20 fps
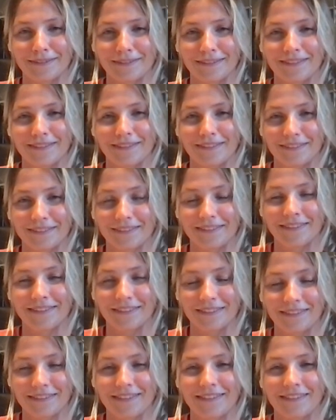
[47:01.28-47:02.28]

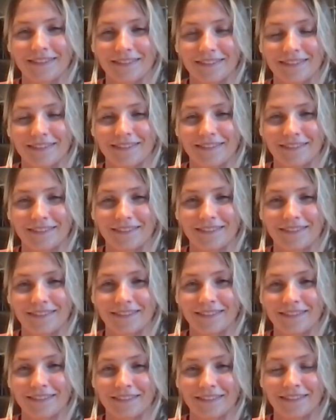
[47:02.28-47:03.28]

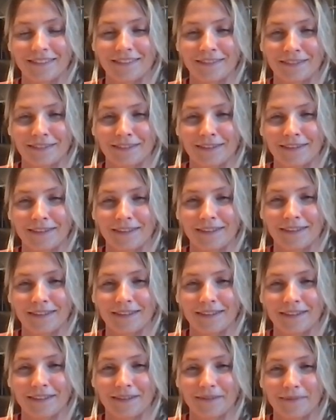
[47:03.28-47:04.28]

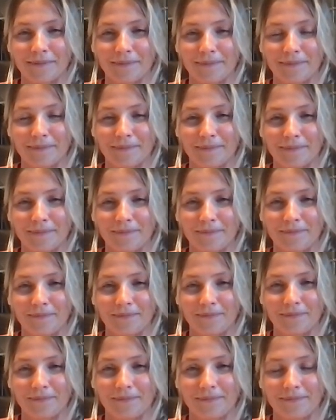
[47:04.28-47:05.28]

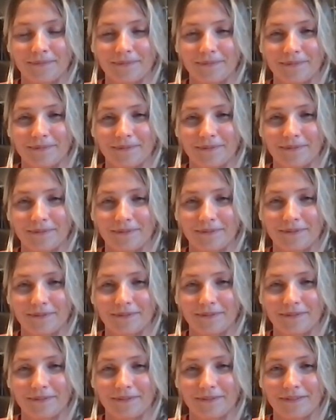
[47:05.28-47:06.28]

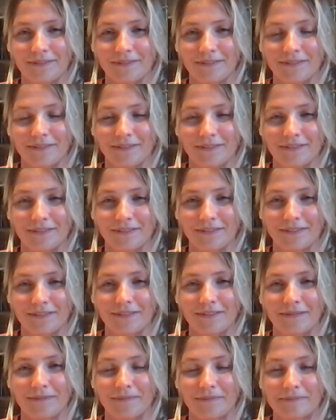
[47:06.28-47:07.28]

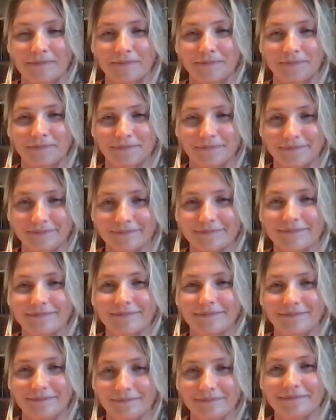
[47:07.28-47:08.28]

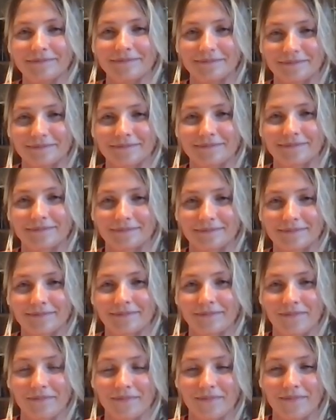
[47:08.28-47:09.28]
[no speech]